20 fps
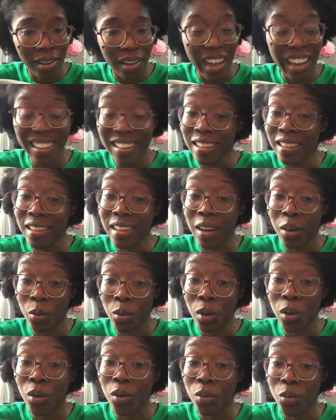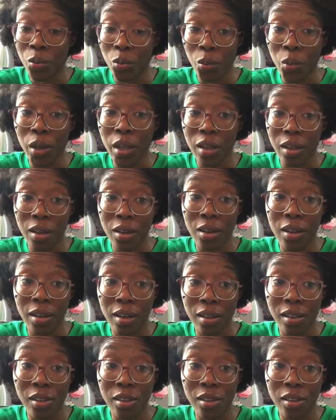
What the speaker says: I think I would look really good in this